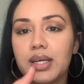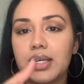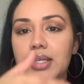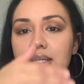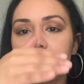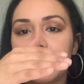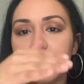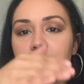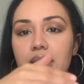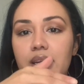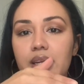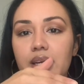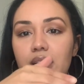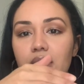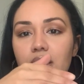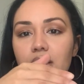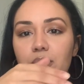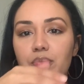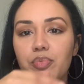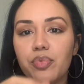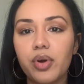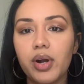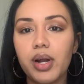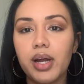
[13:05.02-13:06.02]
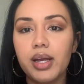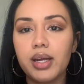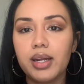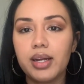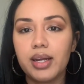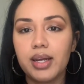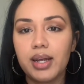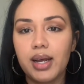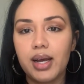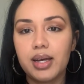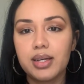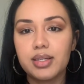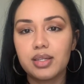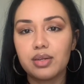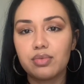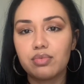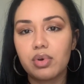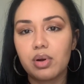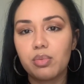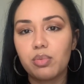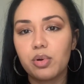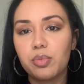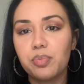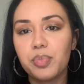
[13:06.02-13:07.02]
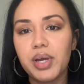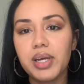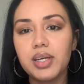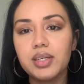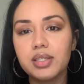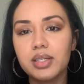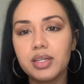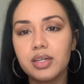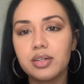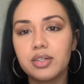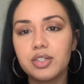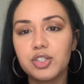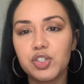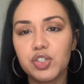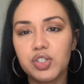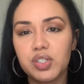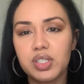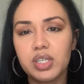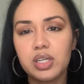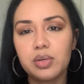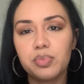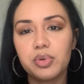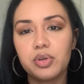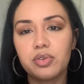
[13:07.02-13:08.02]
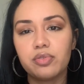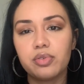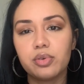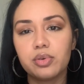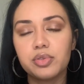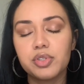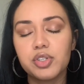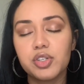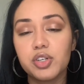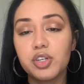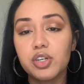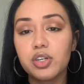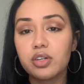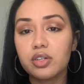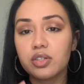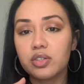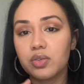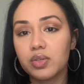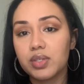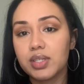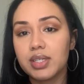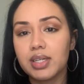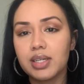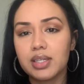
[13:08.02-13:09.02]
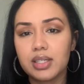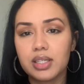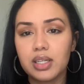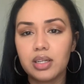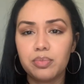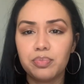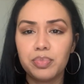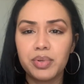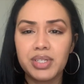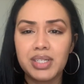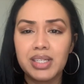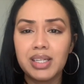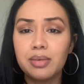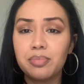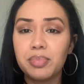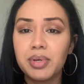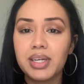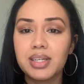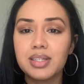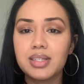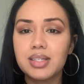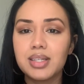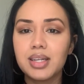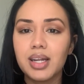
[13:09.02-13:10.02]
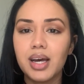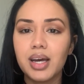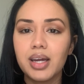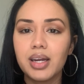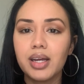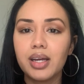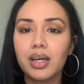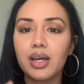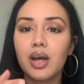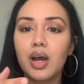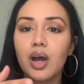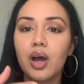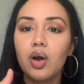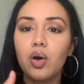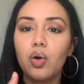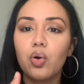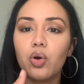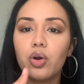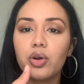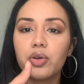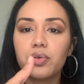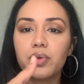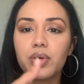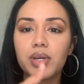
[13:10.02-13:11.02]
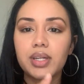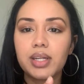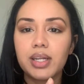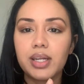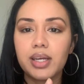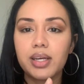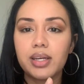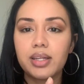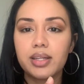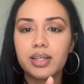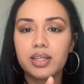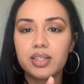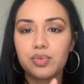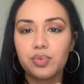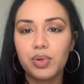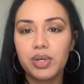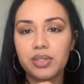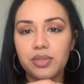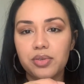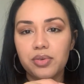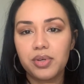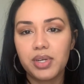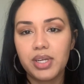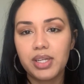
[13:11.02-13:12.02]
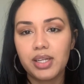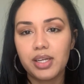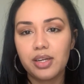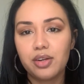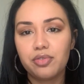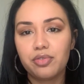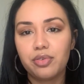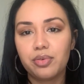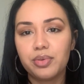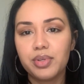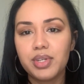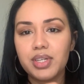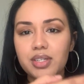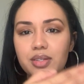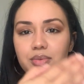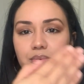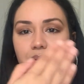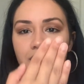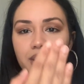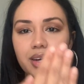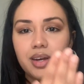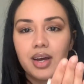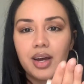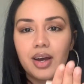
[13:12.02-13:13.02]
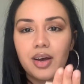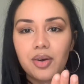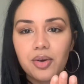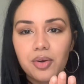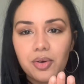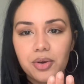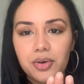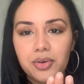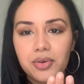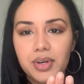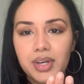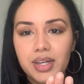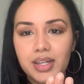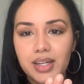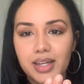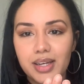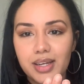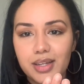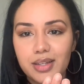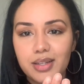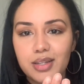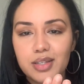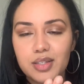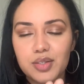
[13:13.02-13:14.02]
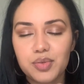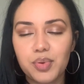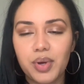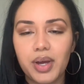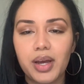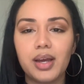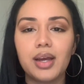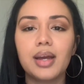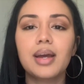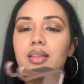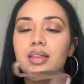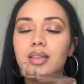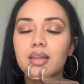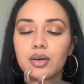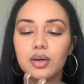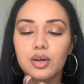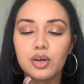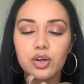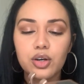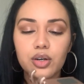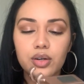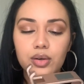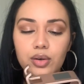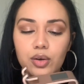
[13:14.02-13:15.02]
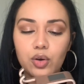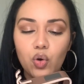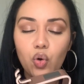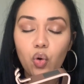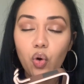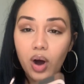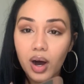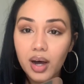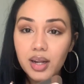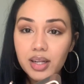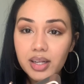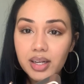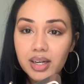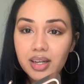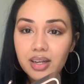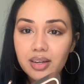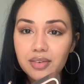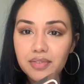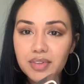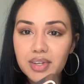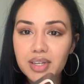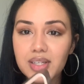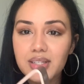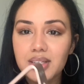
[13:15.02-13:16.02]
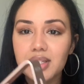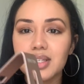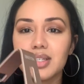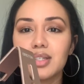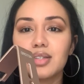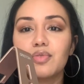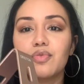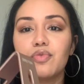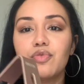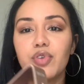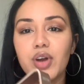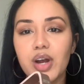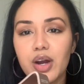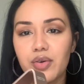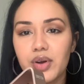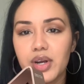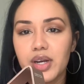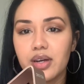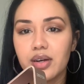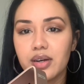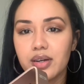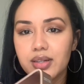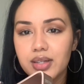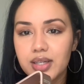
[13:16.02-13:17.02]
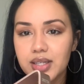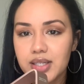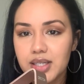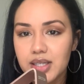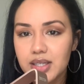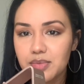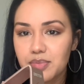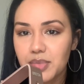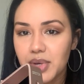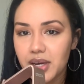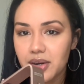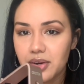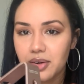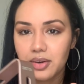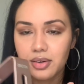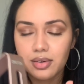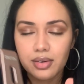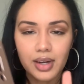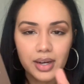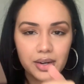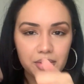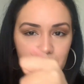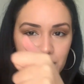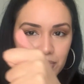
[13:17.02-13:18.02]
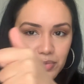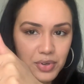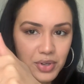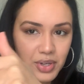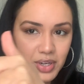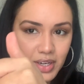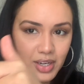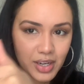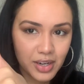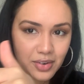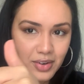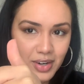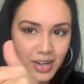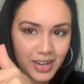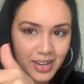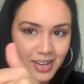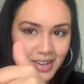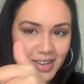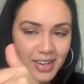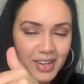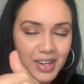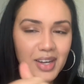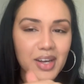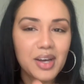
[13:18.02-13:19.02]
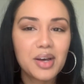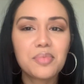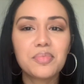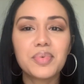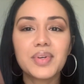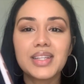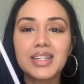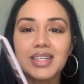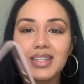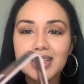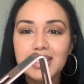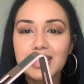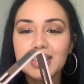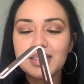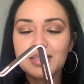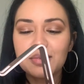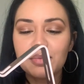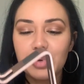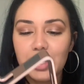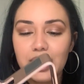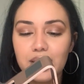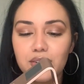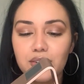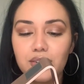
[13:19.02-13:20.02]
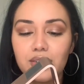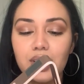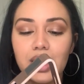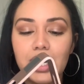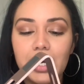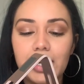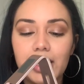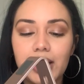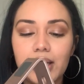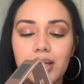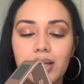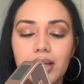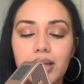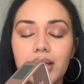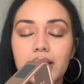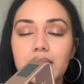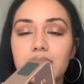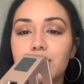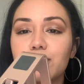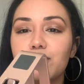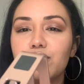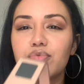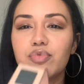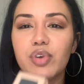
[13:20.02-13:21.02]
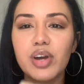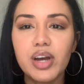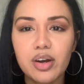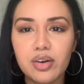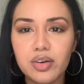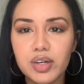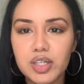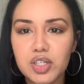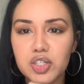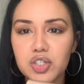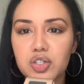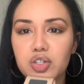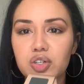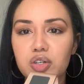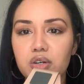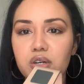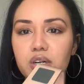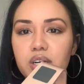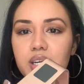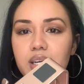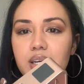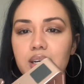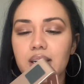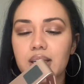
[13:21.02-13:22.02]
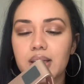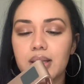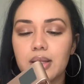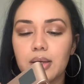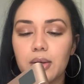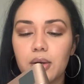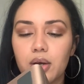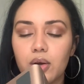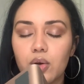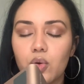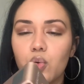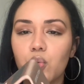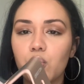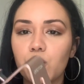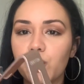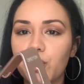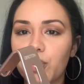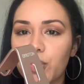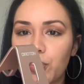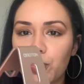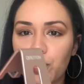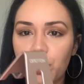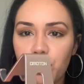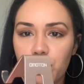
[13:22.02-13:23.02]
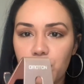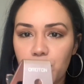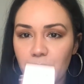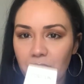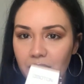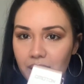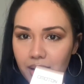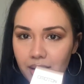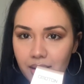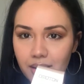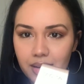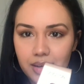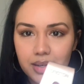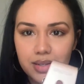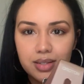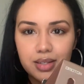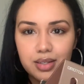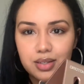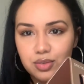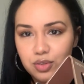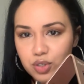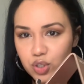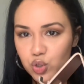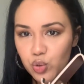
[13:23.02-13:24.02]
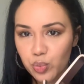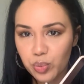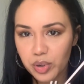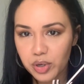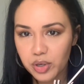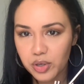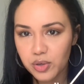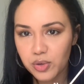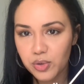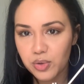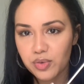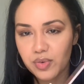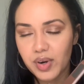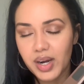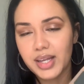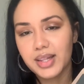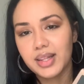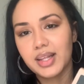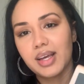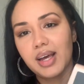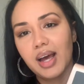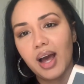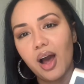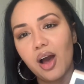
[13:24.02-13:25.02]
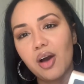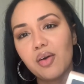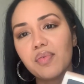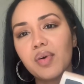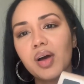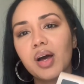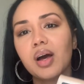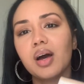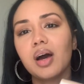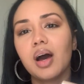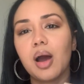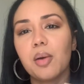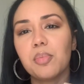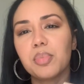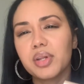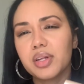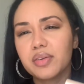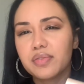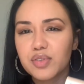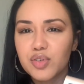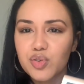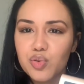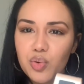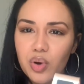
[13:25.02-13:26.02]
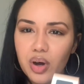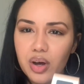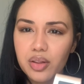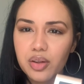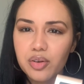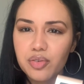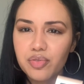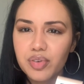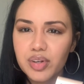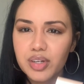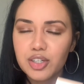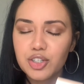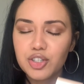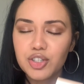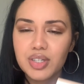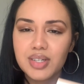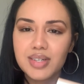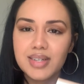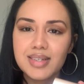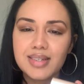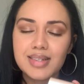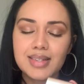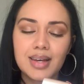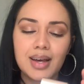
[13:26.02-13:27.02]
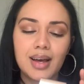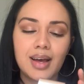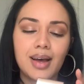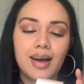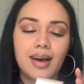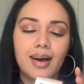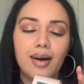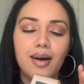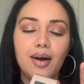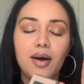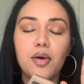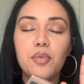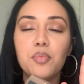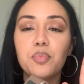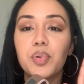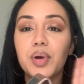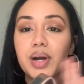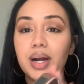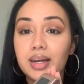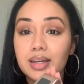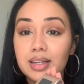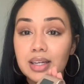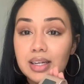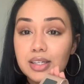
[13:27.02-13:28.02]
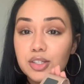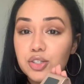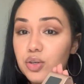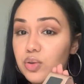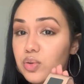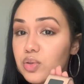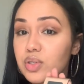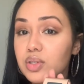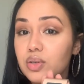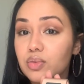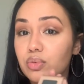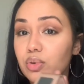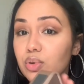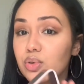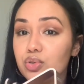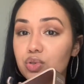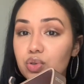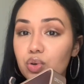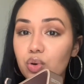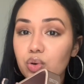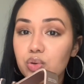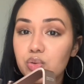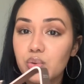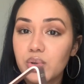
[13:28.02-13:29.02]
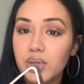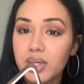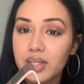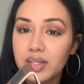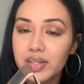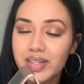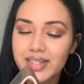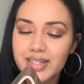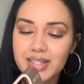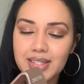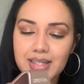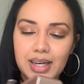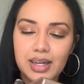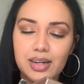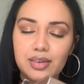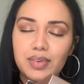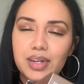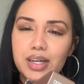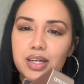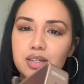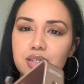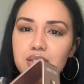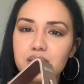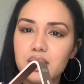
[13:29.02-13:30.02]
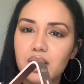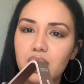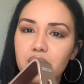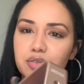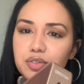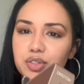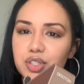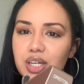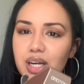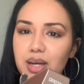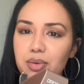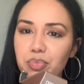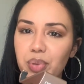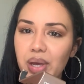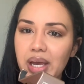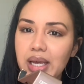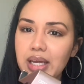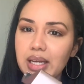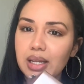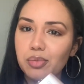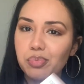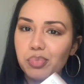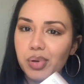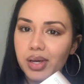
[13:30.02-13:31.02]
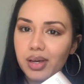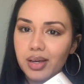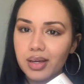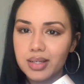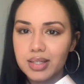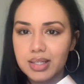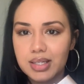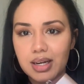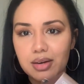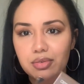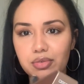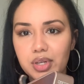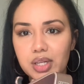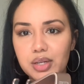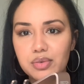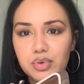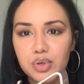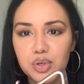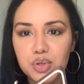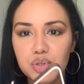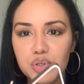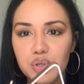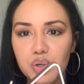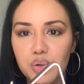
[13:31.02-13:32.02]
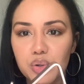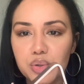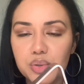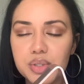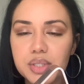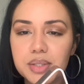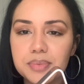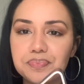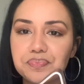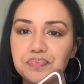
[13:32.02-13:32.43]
standing upright. It has a rubber base here to just keep your phone secure so it's not slipping and sliding, or you can lay it this way. So you can lay your phone this way or you can lay it this way. The quality of this is very good. This is metal. I don't know if you can hear it, but this is metal and it's very sturdy. The pink is super cute, right? They have, I believe, 2 other finishes. But I chose the rose gold one. This is kind of like a soft champagne-y pink. It's not really rose gold,